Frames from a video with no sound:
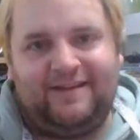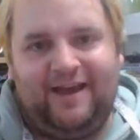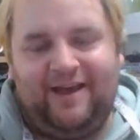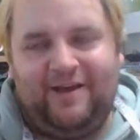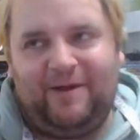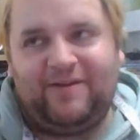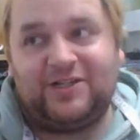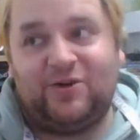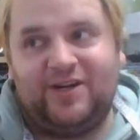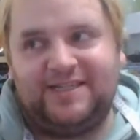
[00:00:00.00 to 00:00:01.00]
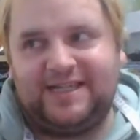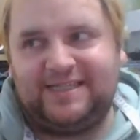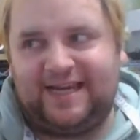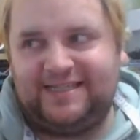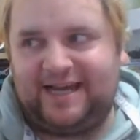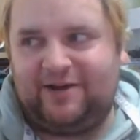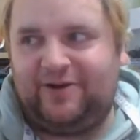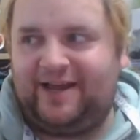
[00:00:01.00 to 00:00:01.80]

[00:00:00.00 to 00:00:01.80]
a Victorian seaside town,